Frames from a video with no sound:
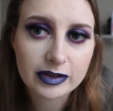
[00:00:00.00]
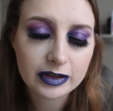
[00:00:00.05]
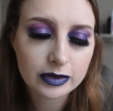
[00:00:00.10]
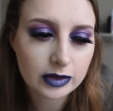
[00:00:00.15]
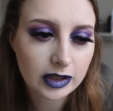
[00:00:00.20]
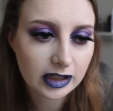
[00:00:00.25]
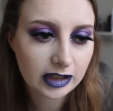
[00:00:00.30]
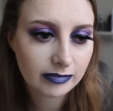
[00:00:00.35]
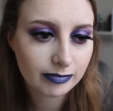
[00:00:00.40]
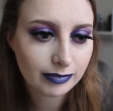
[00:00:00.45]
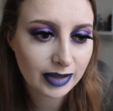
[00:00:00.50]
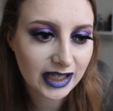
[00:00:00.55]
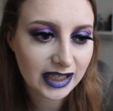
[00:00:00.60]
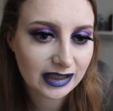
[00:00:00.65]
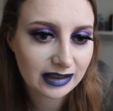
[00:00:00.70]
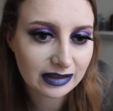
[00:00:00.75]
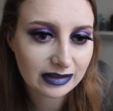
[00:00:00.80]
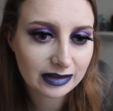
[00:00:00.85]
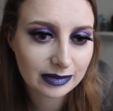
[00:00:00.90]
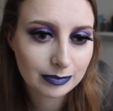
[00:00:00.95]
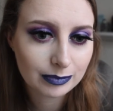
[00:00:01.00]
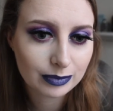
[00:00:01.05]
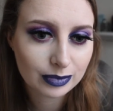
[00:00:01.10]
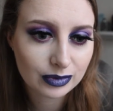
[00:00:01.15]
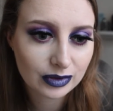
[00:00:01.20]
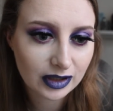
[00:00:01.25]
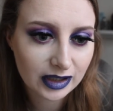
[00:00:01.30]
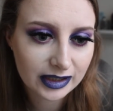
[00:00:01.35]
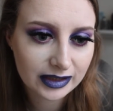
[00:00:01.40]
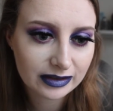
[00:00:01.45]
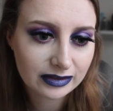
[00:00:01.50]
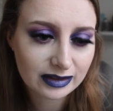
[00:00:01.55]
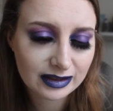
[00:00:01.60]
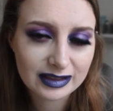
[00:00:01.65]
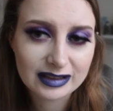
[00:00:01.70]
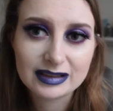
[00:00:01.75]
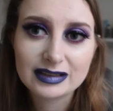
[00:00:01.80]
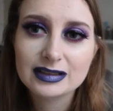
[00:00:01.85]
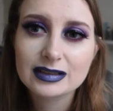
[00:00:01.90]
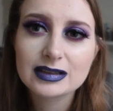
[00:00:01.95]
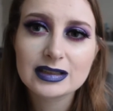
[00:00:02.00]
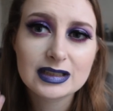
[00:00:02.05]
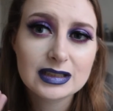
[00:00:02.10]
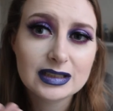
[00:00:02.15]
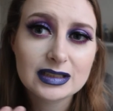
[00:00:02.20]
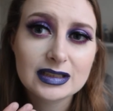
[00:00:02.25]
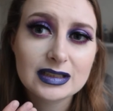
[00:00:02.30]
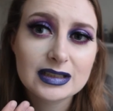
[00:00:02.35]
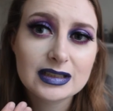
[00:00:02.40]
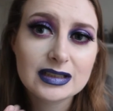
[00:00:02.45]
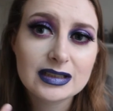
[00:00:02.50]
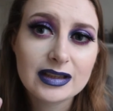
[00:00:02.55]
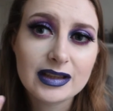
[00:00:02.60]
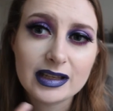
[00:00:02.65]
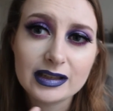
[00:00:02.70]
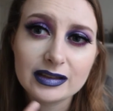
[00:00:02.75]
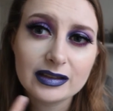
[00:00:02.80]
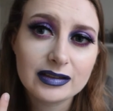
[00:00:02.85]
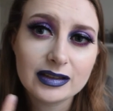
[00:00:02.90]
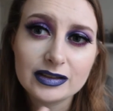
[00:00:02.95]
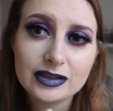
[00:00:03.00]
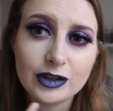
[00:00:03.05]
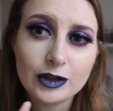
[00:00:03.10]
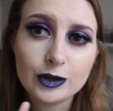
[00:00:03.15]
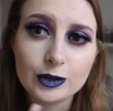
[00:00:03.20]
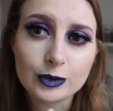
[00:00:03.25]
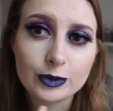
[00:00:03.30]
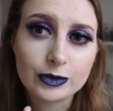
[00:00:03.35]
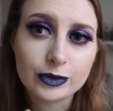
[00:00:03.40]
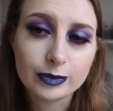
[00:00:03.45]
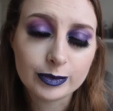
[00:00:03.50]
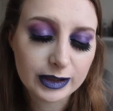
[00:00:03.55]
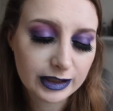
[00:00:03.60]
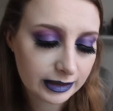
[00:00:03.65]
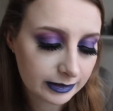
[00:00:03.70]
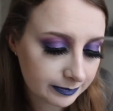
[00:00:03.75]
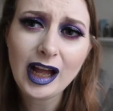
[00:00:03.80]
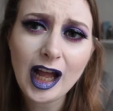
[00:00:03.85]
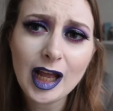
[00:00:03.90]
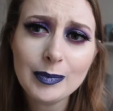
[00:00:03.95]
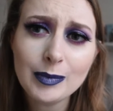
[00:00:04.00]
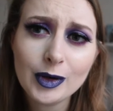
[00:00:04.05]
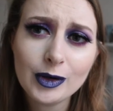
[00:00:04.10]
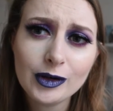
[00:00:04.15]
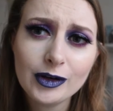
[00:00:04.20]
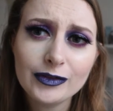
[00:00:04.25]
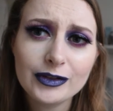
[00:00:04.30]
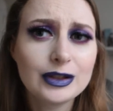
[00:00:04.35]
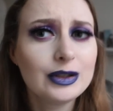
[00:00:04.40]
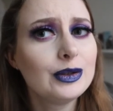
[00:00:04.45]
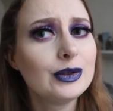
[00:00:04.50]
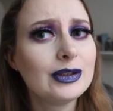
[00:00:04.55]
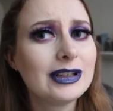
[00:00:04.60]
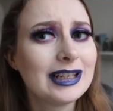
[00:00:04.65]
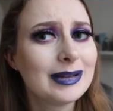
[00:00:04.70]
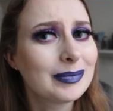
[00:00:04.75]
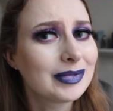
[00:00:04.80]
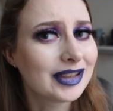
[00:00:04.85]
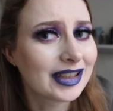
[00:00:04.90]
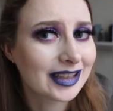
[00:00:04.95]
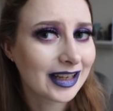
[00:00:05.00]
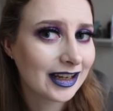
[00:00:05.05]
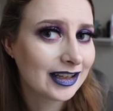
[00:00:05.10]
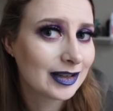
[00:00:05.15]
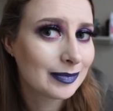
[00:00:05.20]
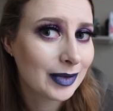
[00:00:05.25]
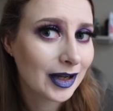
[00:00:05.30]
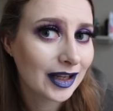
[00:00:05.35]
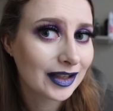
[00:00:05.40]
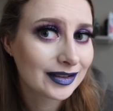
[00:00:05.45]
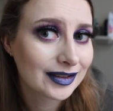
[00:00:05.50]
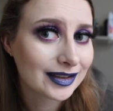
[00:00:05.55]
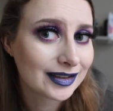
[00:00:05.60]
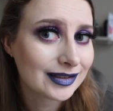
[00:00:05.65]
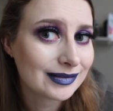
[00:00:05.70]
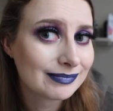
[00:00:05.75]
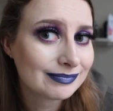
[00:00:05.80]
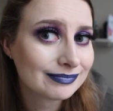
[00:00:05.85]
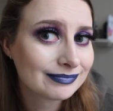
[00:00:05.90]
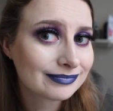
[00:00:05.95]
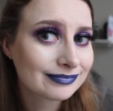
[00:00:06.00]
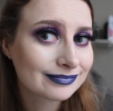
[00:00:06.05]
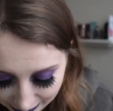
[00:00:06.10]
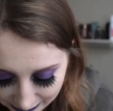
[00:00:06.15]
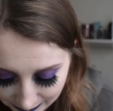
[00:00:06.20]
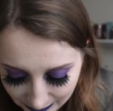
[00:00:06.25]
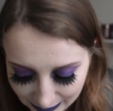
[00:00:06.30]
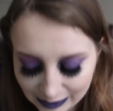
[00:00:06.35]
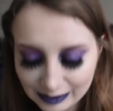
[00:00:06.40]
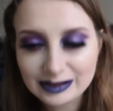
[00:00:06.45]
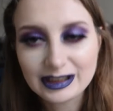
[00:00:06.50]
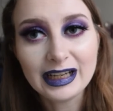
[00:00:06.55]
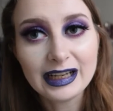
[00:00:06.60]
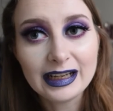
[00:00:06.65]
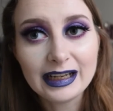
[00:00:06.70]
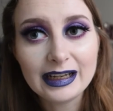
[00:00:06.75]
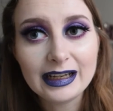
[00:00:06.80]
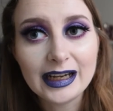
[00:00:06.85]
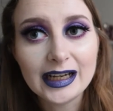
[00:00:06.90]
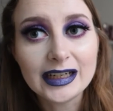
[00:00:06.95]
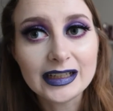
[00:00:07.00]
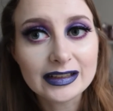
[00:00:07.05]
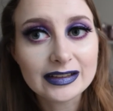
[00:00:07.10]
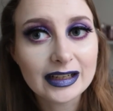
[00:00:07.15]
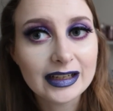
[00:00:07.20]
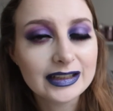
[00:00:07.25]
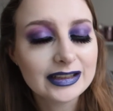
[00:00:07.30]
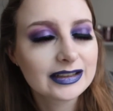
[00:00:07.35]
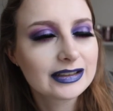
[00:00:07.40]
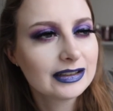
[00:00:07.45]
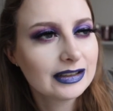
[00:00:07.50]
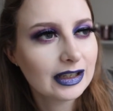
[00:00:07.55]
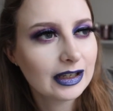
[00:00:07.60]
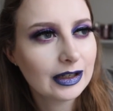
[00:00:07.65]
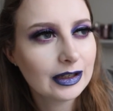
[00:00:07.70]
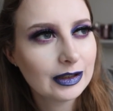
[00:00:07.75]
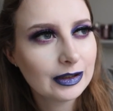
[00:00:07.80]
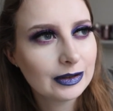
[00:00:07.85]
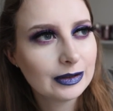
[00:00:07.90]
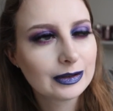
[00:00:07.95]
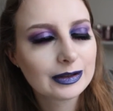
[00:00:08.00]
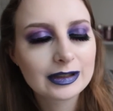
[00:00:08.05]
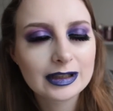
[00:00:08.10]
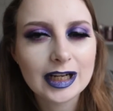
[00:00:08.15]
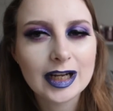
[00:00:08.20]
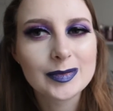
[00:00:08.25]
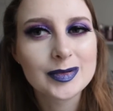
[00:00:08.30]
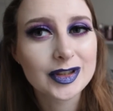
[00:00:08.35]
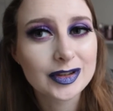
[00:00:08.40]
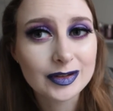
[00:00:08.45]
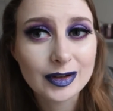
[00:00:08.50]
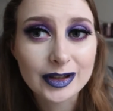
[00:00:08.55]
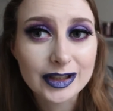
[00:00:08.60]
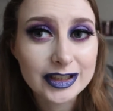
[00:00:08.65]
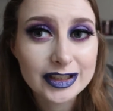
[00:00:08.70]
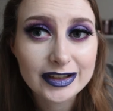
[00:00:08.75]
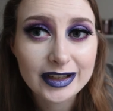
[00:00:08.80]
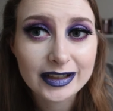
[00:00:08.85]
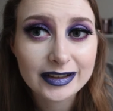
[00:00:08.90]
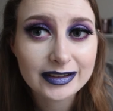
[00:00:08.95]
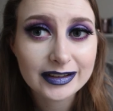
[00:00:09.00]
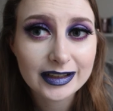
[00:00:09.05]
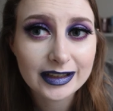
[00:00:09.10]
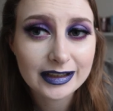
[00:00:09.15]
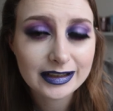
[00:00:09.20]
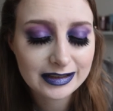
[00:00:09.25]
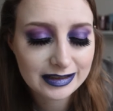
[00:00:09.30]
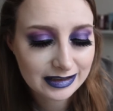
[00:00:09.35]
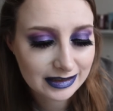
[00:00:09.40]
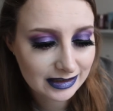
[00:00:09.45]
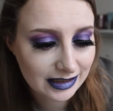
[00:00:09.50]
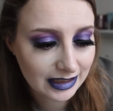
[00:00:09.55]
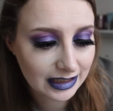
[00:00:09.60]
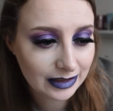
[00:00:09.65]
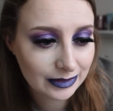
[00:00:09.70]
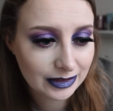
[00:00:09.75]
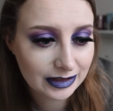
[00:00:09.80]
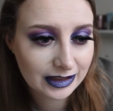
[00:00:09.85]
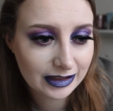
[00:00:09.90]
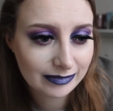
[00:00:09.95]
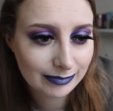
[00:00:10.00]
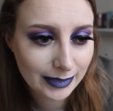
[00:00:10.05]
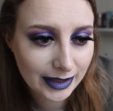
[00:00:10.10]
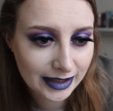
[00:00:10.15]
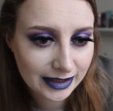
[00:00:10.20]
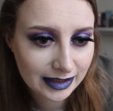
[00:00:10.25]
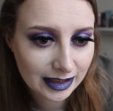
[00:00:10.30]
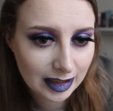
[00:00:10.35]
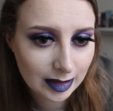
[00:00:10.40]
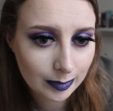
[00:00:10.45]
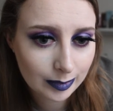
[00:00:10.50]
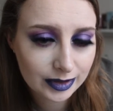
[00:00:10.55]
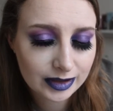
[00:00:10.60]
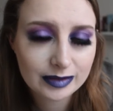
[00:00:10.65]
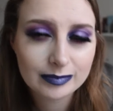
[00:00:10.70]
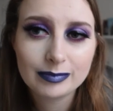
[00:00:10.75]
They were kind of pinks and brights and this is unusual for me. I'm more of a nude lipstick kind of person. So I looked at it and decided no, I'm just not interested. I own enough makeup.